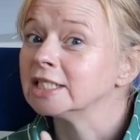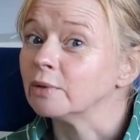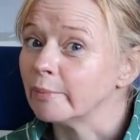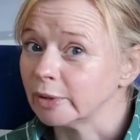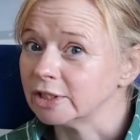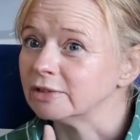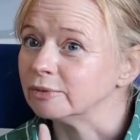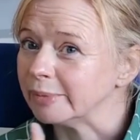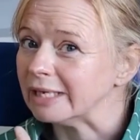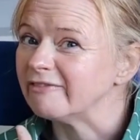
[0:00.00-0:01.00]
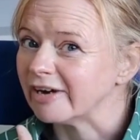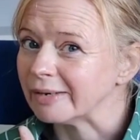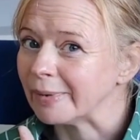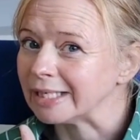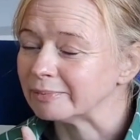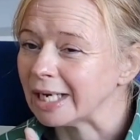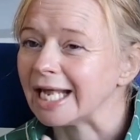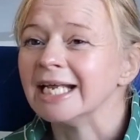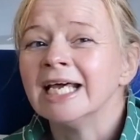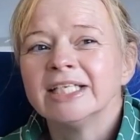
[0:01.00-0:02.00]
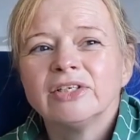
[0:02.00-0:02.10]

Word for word: So a bodysuit would be a very bad plan.